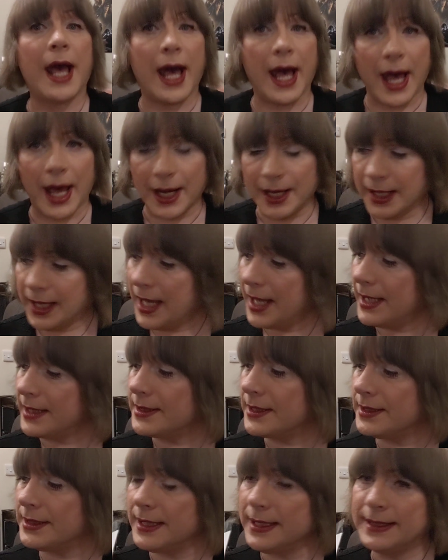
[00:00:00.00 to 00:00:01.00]
And again,
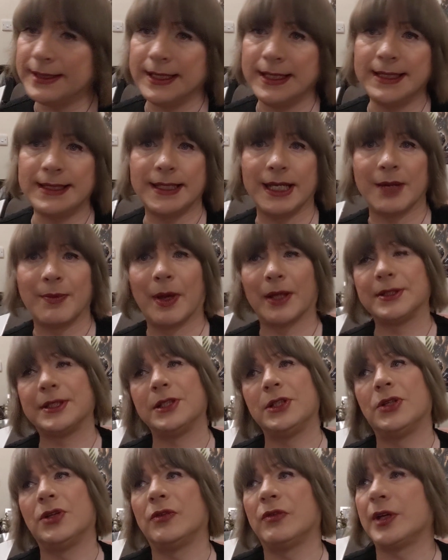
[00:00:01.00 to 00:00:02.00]
it's a DC
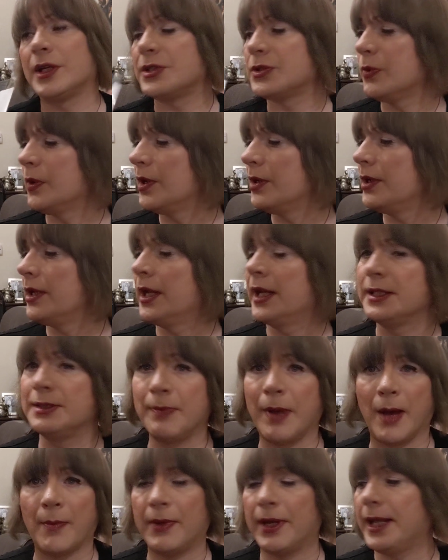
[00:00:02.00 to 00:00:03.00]
Cinematic Universe one, and it's
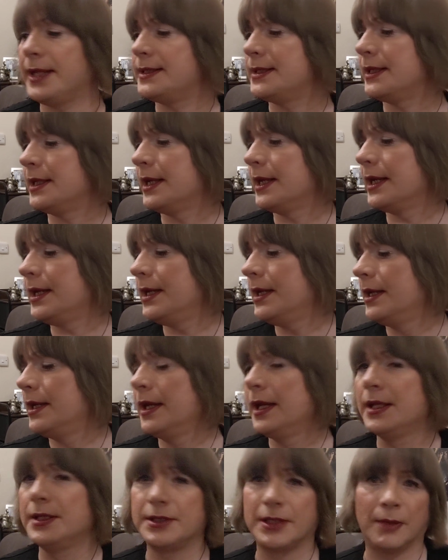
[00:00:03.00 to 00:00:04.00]
Batman 89.
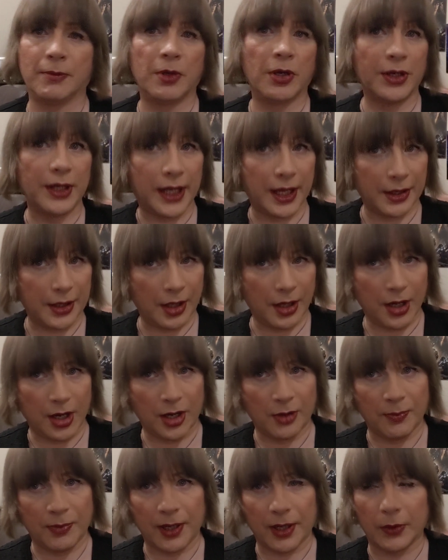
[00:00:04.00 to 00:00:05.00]
So I'm going to get the
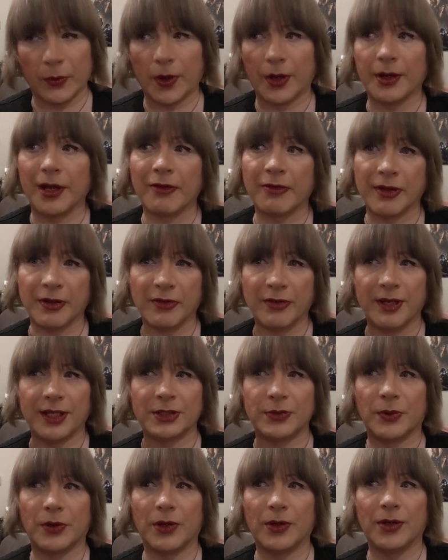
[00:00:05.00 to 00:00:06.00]
hardback one. I think for
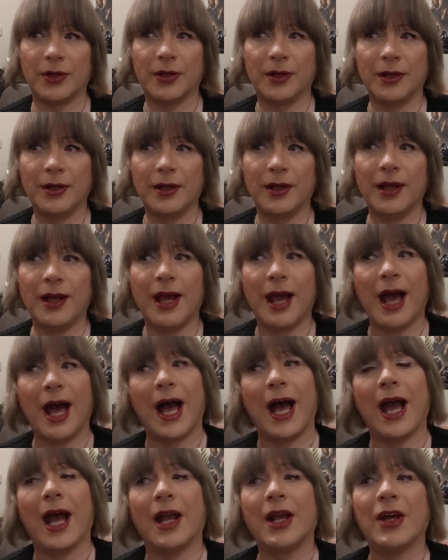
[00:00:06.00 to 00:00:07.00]
this one,
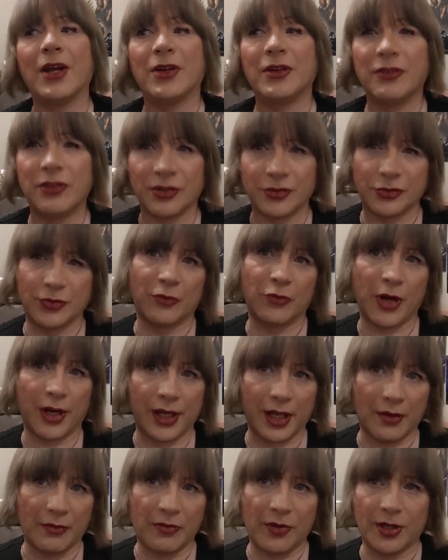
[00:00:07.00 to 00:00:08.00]
I could have done so with read
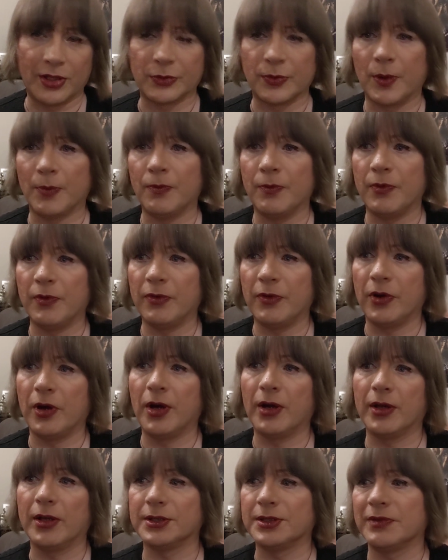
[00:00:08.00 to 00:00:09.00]
that first one
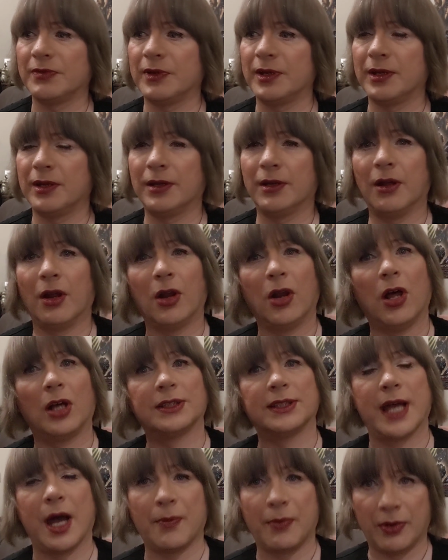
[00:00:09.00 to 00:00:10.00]
beforehand because I think a
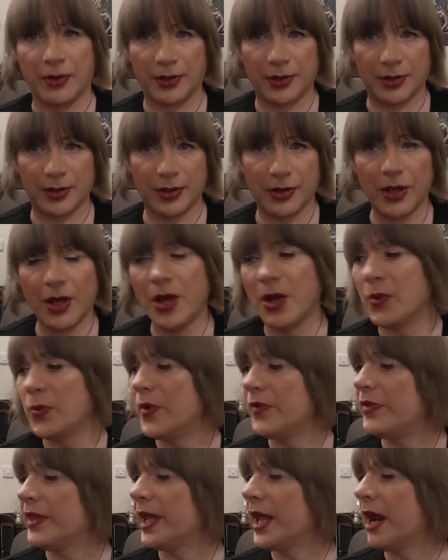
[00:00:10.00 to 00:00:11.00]
lot's happened
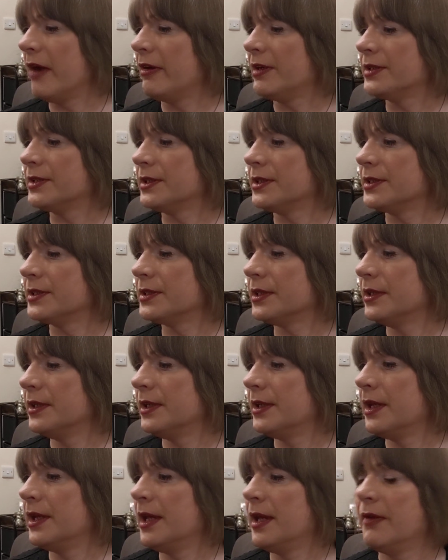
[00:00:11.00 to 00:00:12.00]
with the characters.
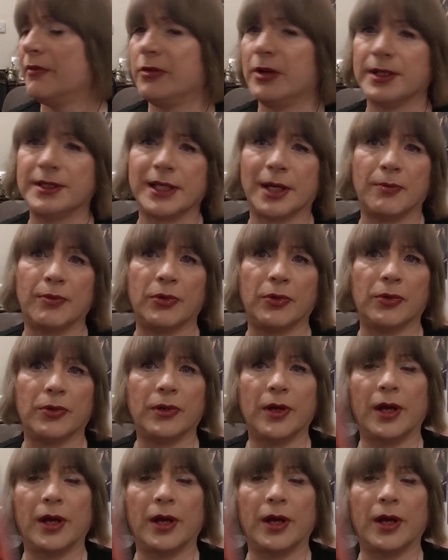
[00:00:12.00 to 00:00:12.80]
For example,